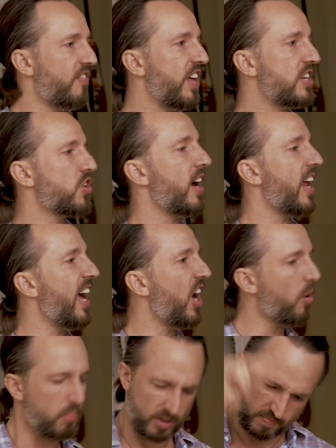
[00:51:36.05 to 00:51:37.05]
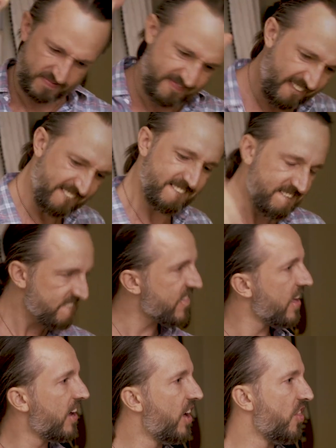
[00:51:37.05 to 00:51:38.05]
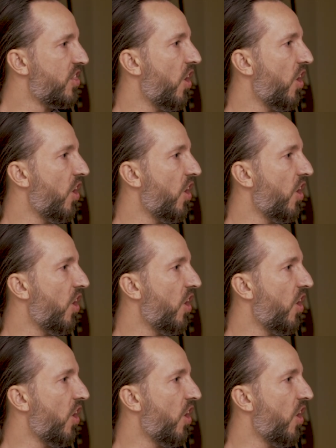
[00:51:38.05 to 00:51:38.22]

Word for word: if they try to help him, then